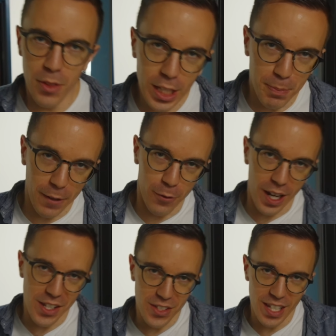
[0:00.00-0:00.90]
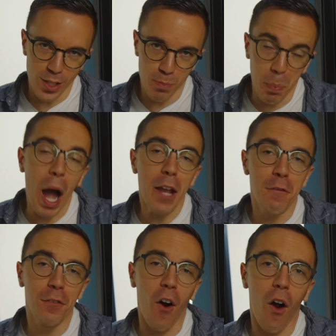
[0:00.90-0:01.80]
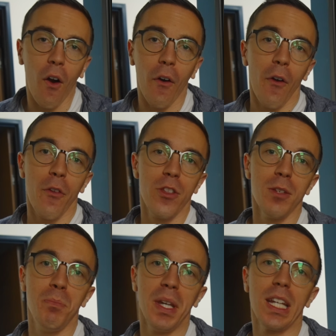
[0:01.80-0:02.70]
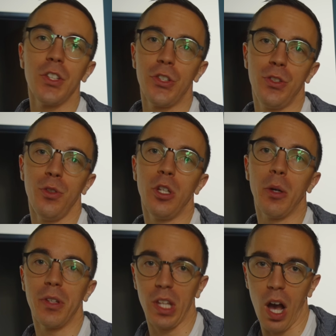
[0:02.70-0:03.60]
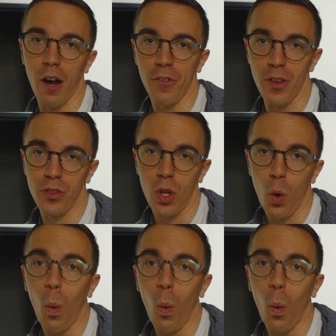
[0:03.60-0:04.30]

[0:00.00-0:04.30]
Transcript: this, my friends, is by far the biggest studio in the office.